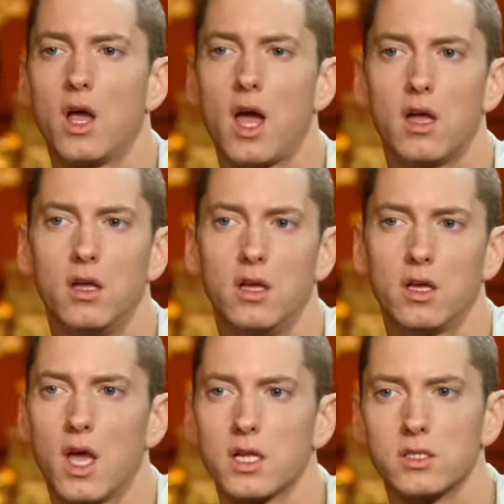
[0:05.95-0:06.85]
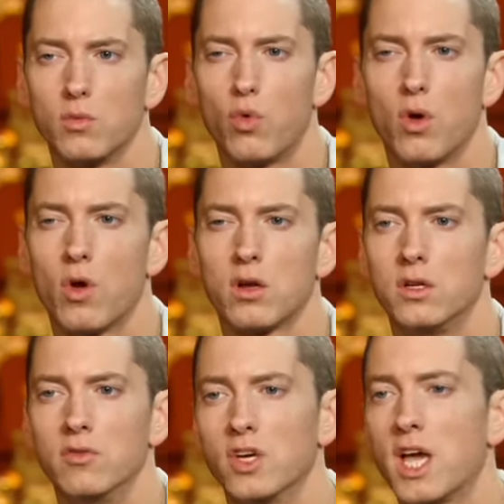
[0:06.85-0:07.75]
I, I, it got to the point where I
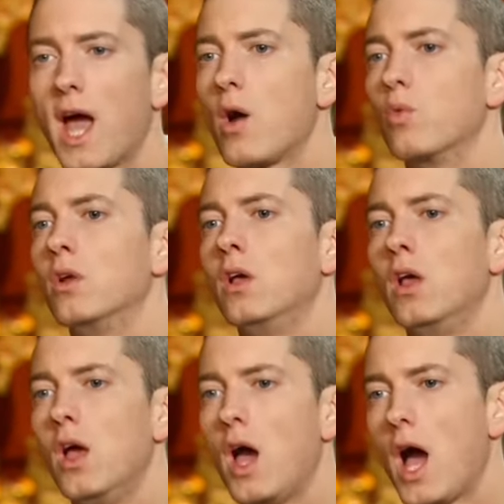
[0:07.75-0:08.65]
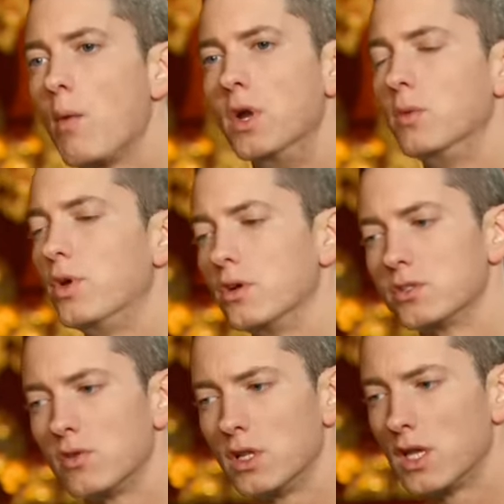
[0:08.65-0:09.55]
couldn't even count how many
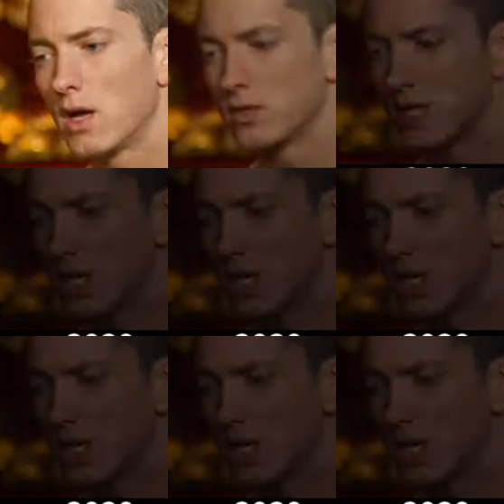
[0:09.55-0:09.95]
pills or anything I was